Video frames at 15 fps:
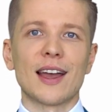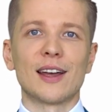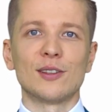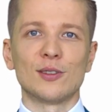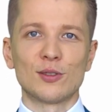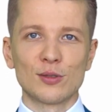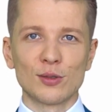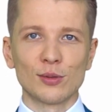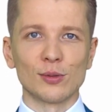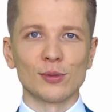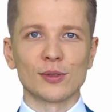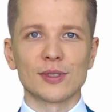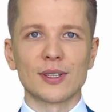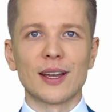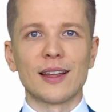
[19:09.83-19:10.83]
and
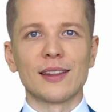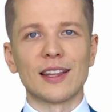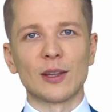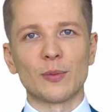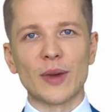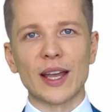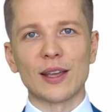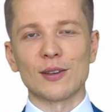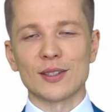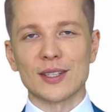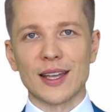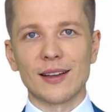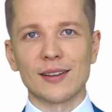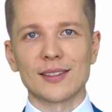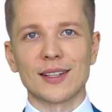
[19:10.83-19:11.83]
tools that make your
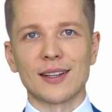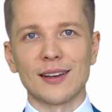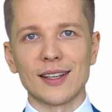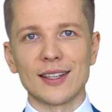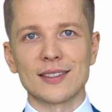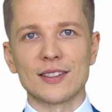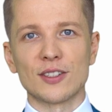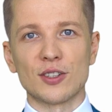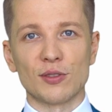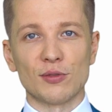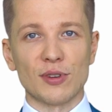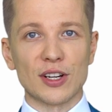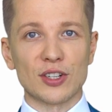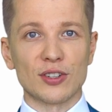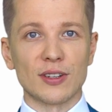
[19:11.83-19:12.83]
sales and leads
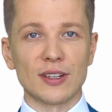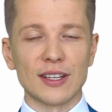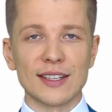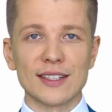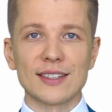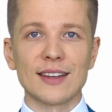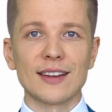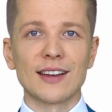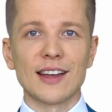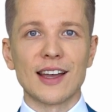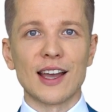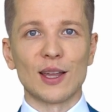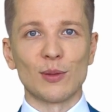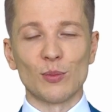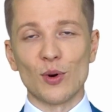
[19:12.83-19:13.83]
generation easier
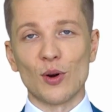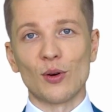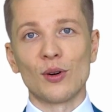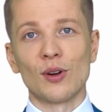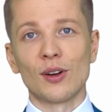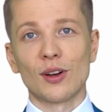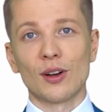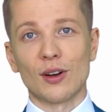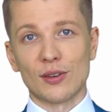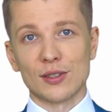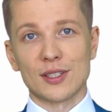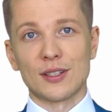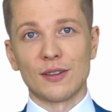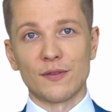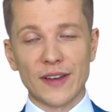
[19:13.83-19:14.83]
and more
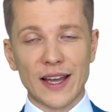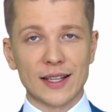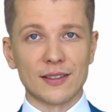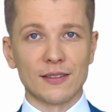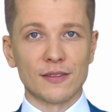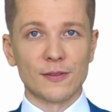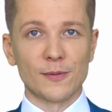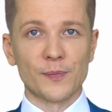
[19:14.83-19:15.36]
cost-effective.